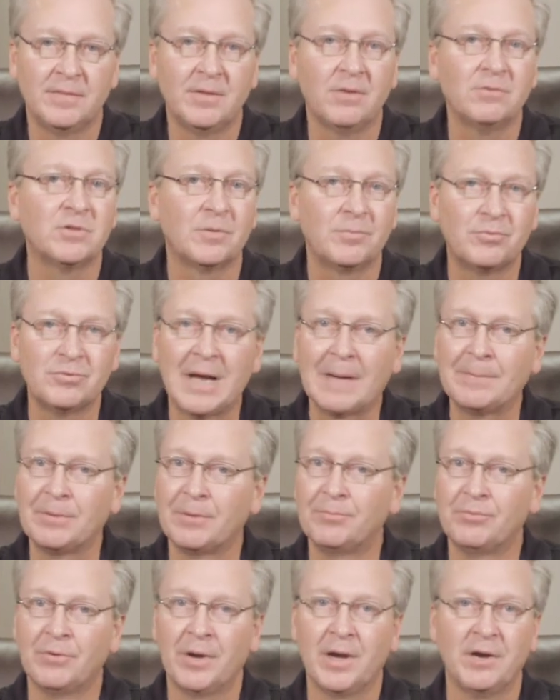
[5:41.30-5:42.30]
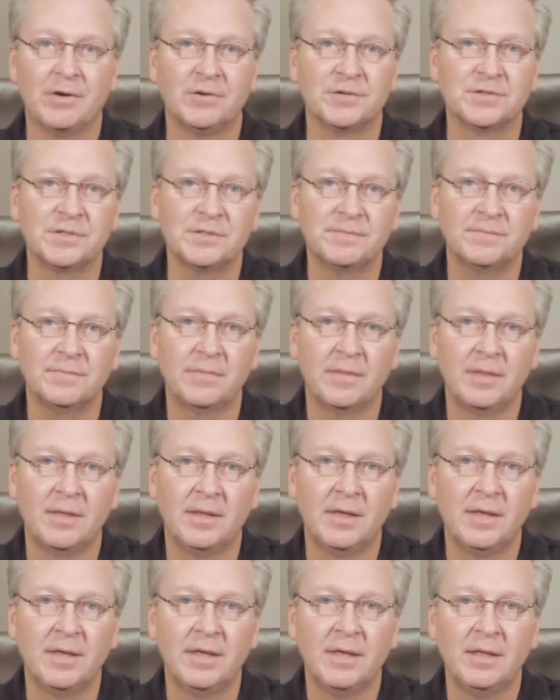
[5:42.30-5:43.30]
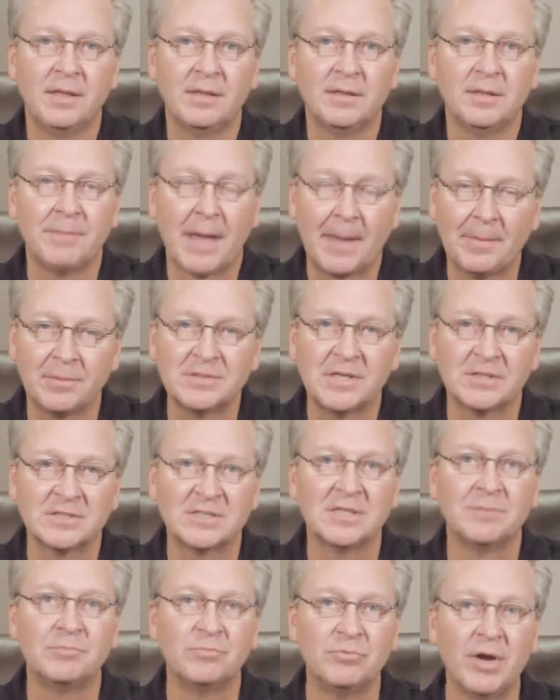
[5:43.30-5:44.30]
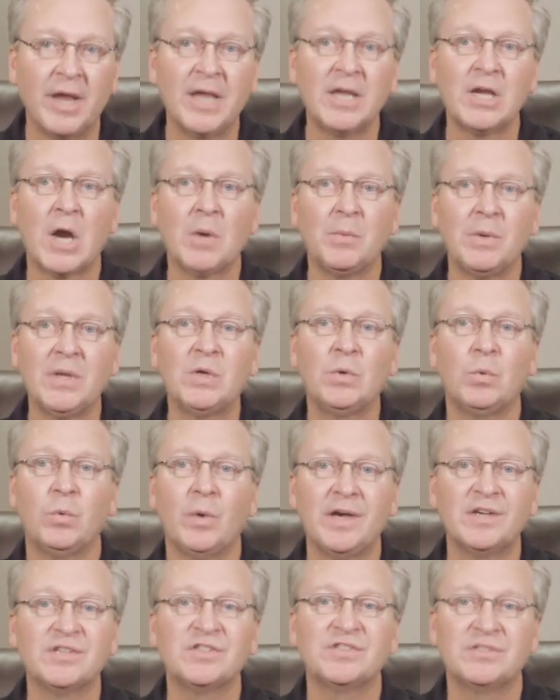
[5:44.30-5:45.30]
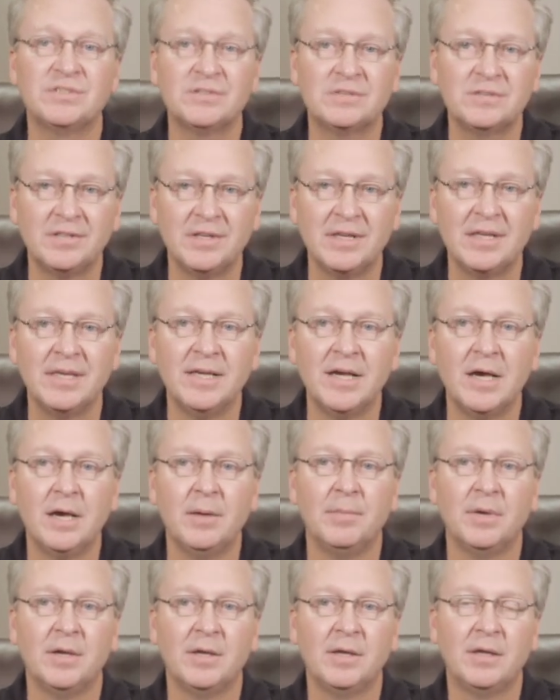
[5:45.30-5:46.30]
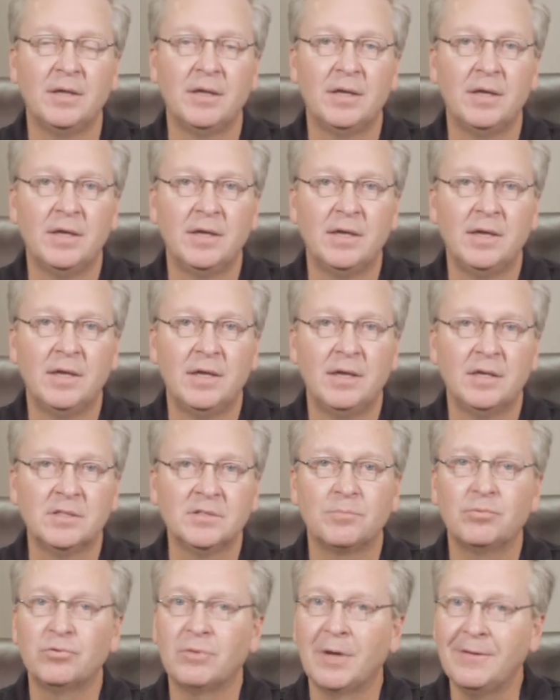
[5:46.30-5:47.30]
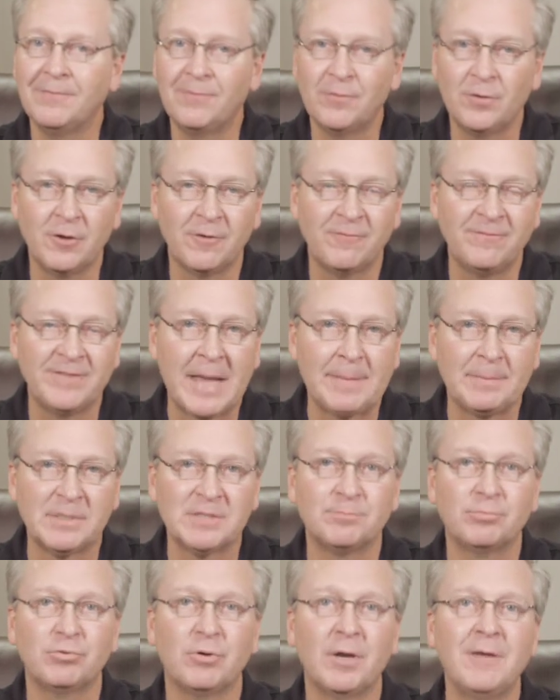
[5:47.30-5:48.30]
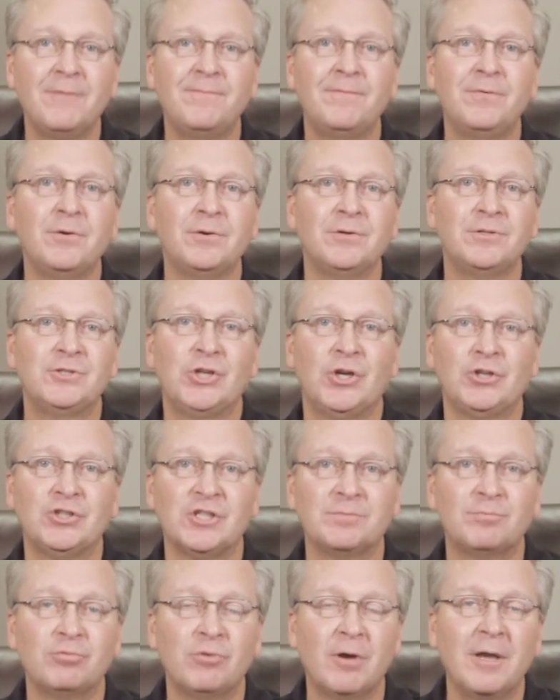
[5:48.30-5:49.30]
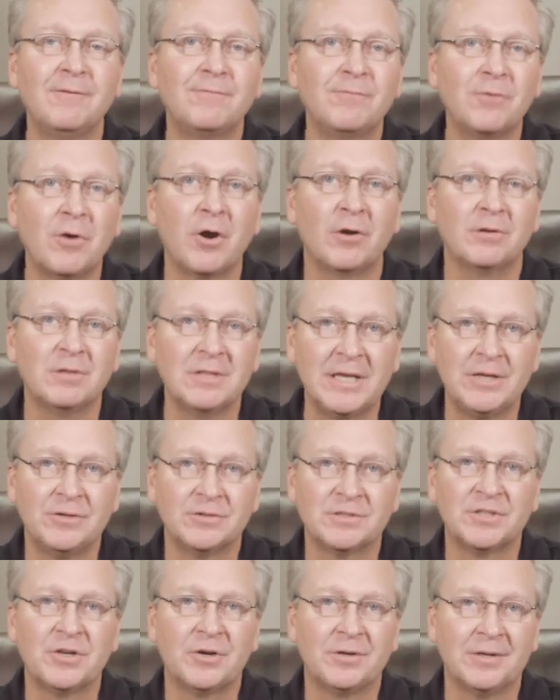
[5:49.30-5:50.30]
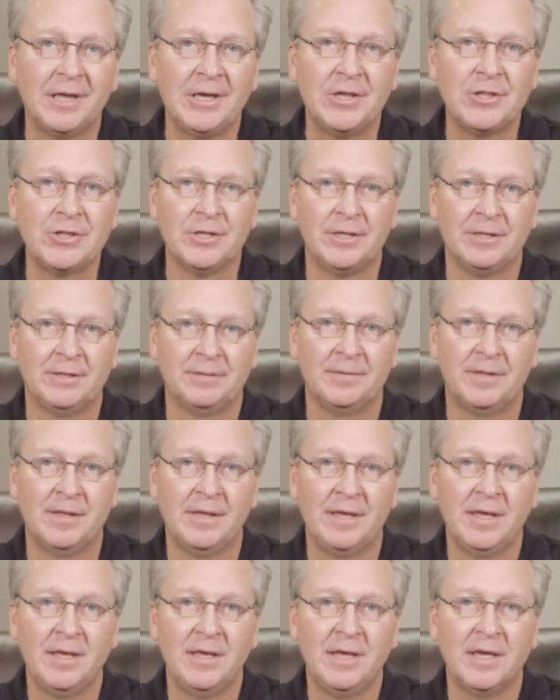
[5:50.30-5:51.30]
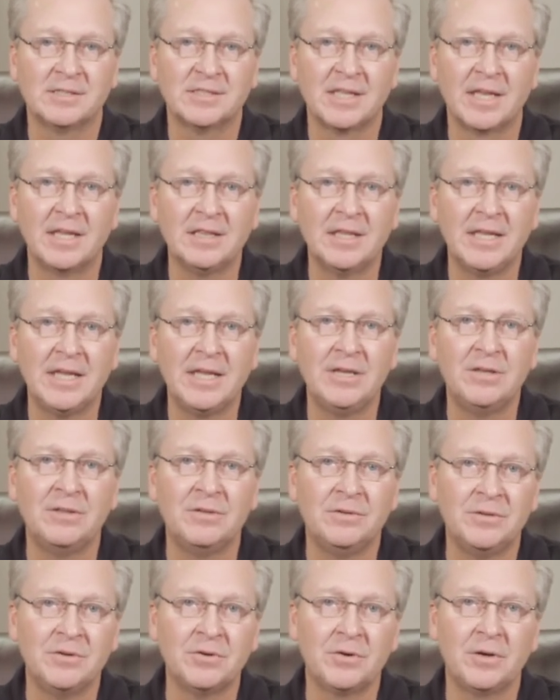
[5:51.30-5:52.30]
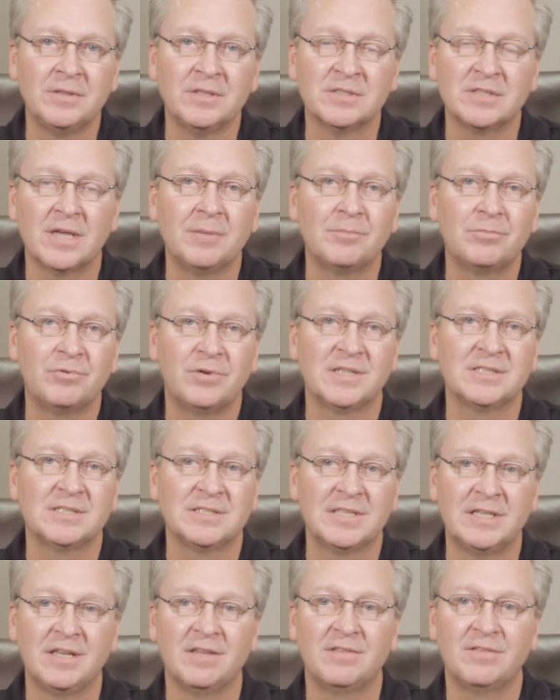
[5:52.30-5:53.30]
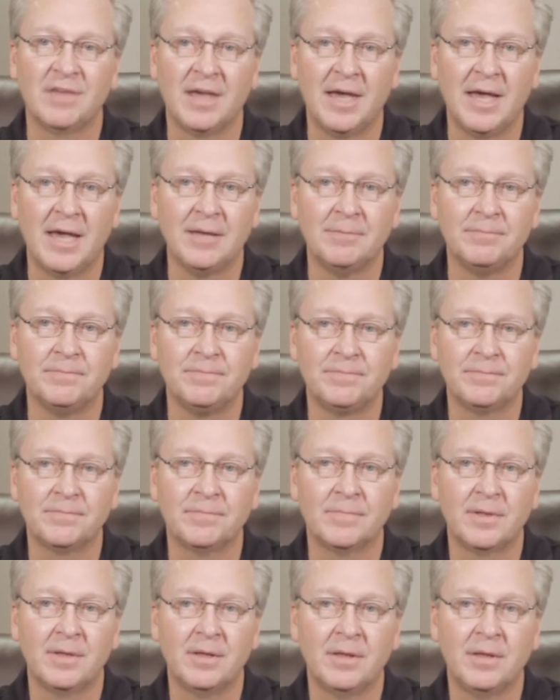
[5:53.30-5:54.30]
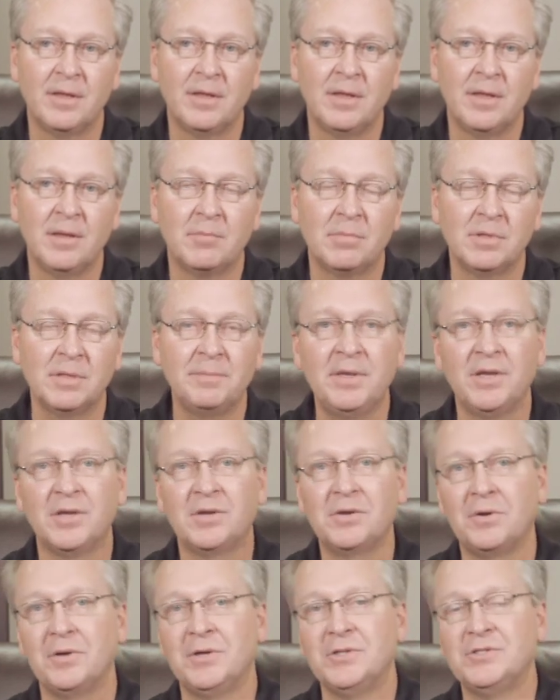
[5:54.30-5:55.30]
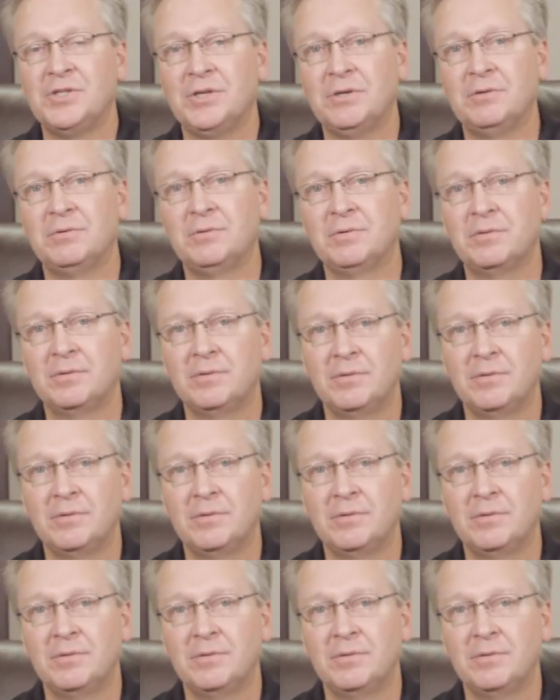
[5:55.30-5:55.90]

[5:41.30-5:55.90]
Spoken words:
Those are proper prayers. The Bible tells us to bring our request to Him. So pray for your families, pray for your churches, pray for our leaders in our nation as they lead during this unprecedented time. But let me encourage you,